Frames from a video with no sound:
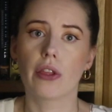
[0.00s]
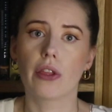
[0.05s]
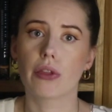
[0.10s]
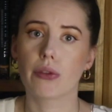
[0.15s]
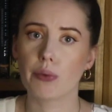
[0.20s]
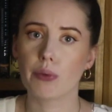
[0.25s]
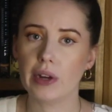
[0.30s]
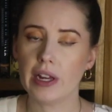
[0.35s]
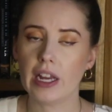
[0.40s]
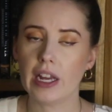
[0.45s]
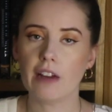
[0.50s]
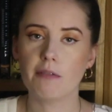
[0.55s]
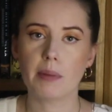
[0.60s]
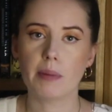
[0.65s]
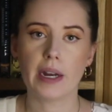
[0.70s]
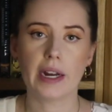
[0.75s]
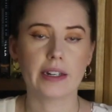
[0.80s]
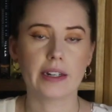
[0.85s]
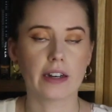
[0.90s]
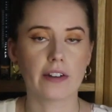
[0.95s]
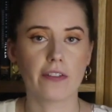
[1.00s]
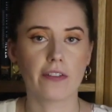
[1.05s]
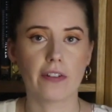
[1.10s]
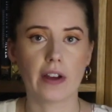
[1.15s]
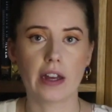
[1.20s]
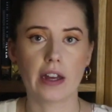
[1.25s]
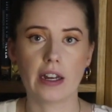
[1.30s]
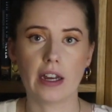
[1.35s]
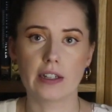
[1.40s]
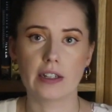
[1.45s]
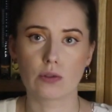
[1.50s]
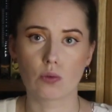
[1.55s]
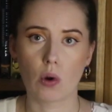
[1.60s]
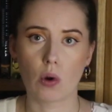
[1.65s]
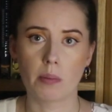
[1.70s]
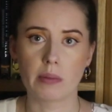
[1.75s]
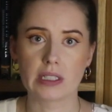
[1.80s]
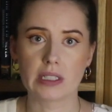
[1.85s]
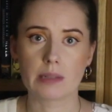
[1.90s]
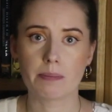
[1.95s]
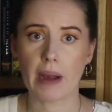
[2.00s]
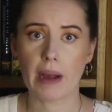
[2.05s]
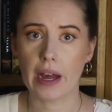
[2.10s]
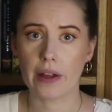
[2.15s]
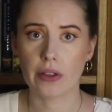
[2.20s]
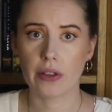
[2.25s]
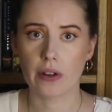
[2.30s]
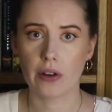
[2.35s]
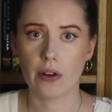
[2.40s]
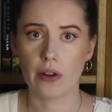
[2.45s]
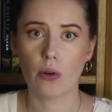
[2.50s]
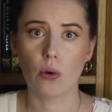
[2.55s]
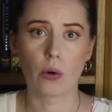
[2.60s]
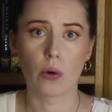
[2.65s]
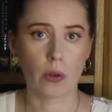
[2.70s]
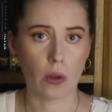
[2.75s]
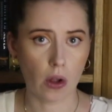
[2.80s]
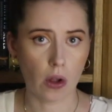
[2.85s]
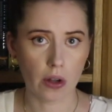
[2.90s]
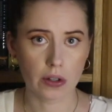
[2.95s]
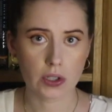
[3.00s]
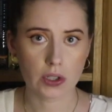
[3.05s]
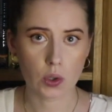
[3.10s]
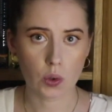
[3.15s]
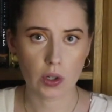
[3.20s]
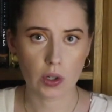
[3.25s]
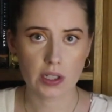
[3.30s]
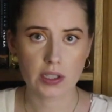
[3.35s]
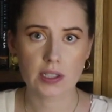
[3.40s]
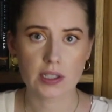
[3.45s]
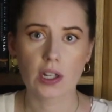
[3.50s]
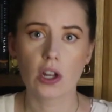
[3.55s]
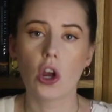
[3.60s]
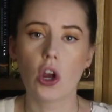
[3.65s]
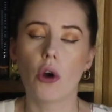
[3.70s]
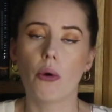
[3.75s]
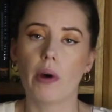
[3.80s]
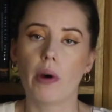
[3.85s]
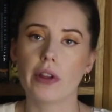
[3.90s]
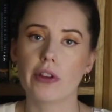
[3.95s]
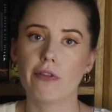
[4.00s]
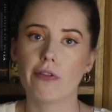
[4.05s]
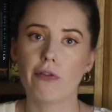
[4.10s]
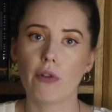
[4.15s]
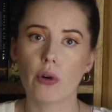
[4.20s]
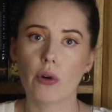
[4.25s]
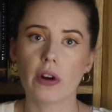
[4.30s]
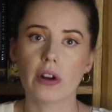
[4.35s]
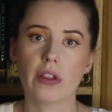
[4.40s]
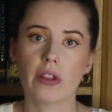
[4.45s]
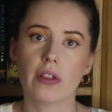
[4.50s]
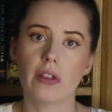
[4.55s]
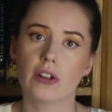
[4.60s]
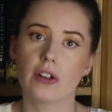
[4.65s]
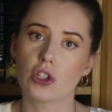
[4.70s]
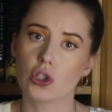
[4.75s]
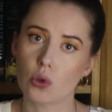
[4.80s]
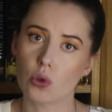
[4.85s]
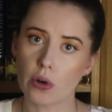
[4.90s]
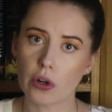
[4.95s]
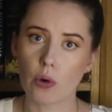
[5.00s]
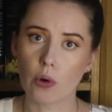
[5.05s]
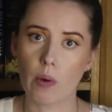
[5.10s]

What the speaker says: 3 have been identified as Roman spatha, or long swords, while the 4th, shorter